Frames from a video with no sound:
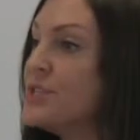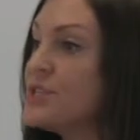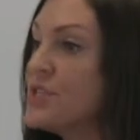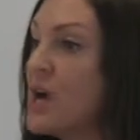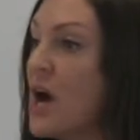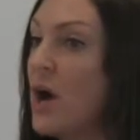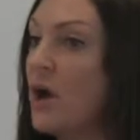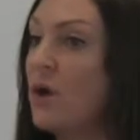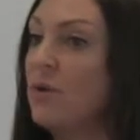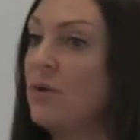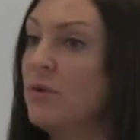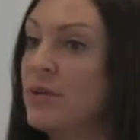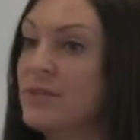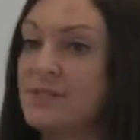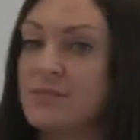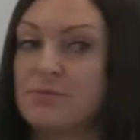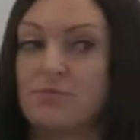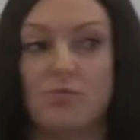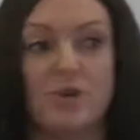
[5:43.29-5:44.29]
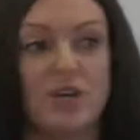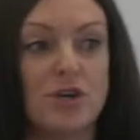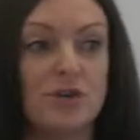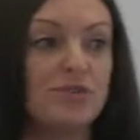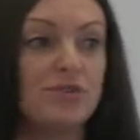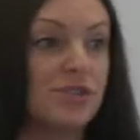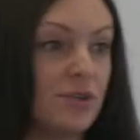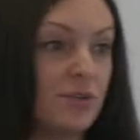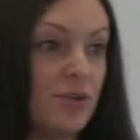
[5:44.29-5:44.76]
So we
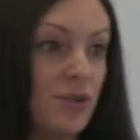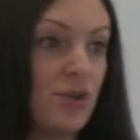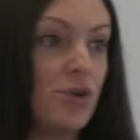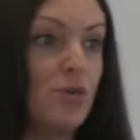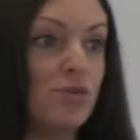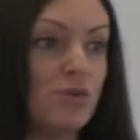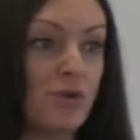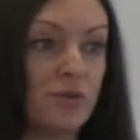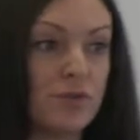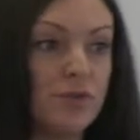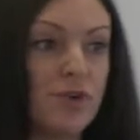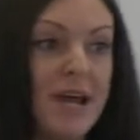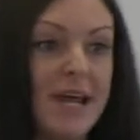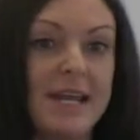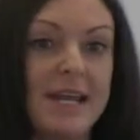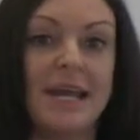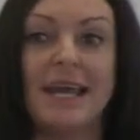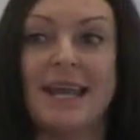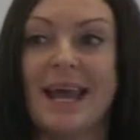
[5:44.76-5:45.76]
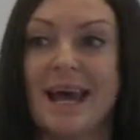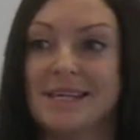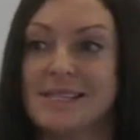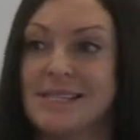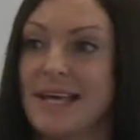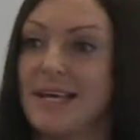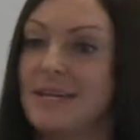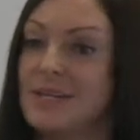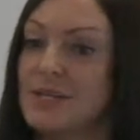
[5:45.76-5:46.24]
used to do sort of training in our
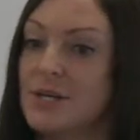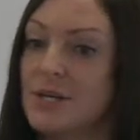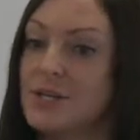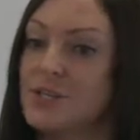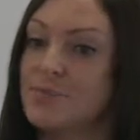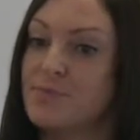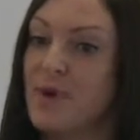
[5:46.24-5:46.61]
centres,